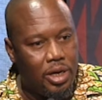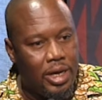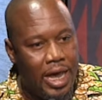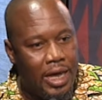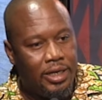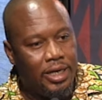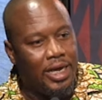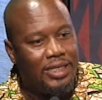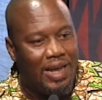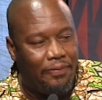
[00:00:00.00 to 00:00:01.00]
And
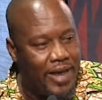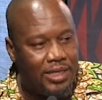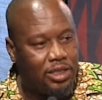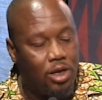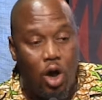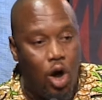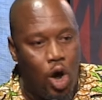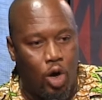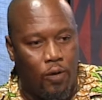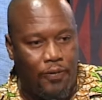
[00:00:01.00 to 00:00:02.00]
it affects
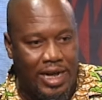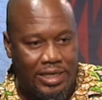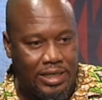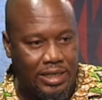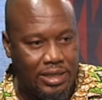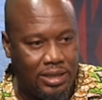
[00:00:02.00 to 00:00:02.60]
all of us.